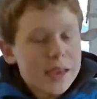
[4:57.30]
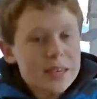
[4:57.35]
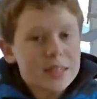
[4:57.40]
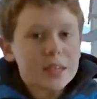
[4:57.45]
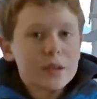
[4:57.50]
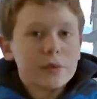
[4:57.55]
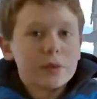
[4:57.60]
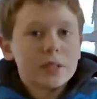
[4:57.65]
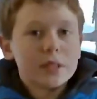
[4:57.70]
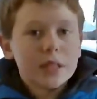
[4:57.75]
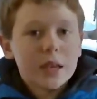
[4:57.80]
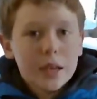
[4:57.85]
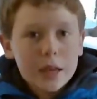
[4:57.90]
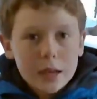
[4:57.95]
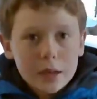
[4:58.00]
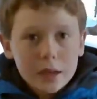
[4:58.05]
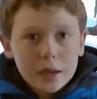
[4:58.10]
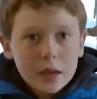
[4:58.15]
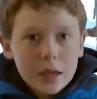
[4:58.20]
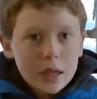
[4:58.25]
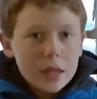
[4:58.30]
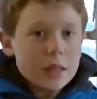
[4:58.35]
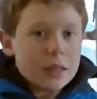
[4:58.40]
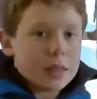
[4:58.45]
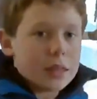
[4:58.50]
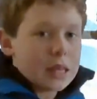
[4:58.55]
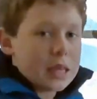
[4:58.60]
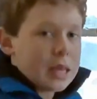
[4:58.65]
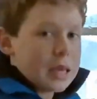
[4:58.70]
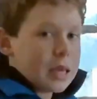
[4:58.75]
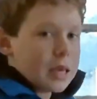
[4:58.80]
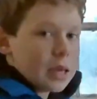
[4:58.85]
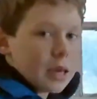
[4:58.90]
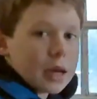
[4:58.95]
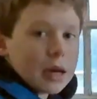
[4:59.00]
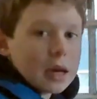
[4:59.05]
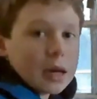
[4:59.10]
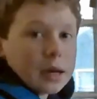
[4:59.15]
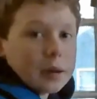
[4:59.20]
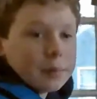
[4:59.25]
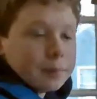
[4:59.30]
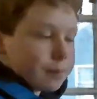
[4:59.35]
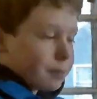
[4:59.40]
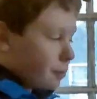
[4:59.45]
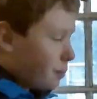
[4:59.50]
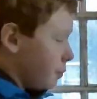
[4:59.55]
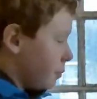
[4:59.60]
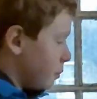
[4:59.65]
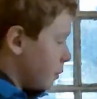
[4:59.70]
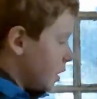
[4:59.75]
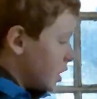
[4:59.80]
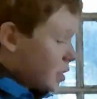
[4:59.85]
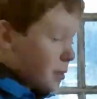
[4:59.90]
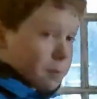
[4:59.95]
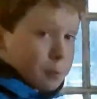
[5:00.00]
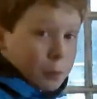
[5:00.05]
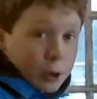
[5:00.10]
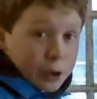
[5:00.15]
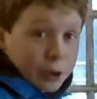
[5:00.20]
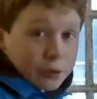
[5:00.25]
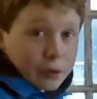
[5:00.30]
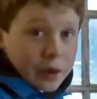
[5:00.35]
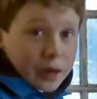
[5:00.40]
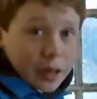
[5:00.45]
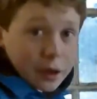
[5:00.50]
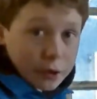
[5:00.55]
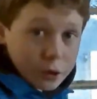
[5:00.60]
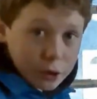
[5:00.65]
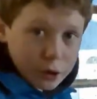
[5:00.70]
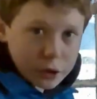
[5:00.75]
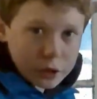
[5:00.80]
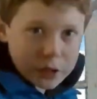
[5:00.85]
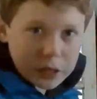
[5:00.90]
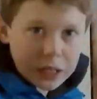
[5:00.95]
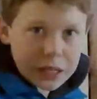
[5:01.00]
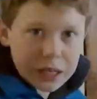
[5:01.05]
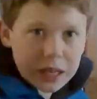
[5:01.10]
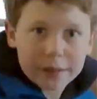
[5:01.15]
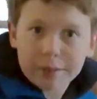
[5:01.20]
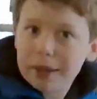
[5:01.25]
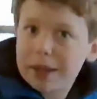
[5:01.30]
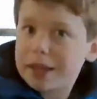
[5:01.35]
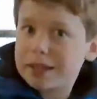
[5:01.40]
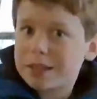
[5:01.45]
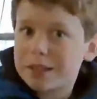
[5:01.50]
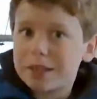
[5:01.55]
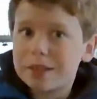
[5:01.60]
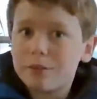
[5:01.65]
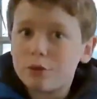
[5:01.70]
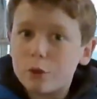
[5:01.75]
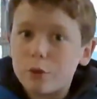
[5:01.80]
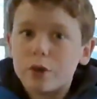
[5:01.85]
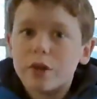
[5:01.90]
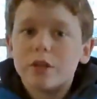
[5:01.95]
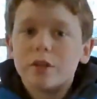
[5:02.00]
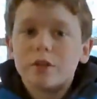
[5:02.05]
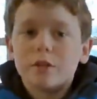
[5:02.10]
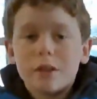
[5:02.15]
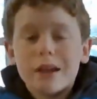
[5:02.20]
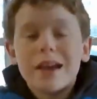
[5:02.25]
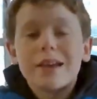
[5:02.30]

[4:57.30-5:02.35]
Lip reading: So, as I was saying, the it's boiling right now currently, and as I'm